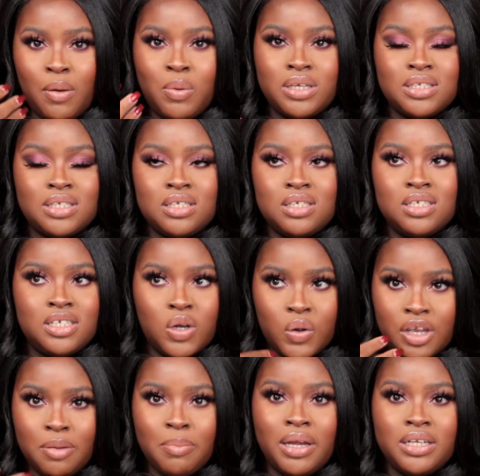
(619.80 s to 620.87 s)
I was
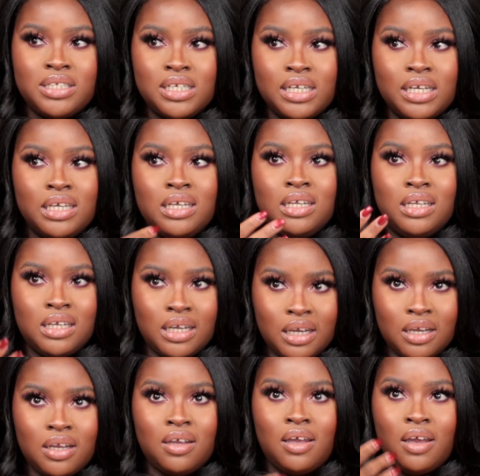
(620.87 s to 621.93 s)
documenting it
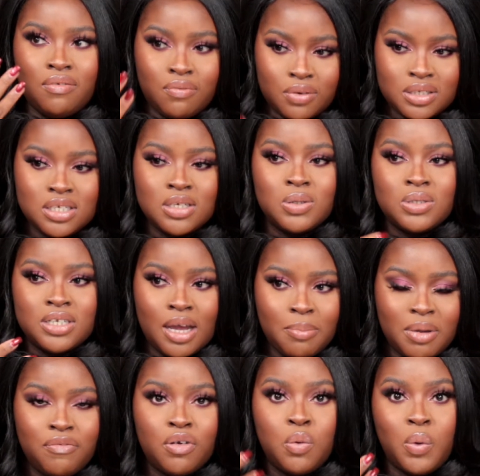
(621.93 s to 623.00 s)
every single
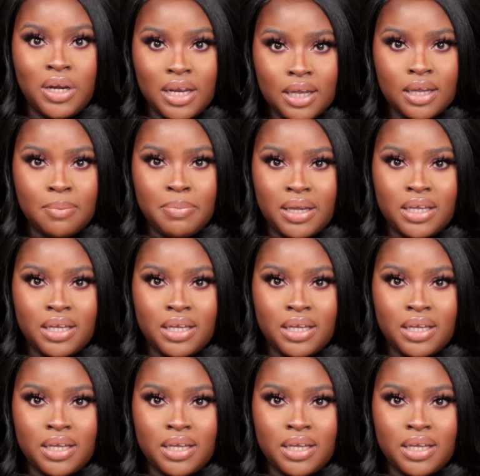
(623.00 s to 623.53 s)
time, every week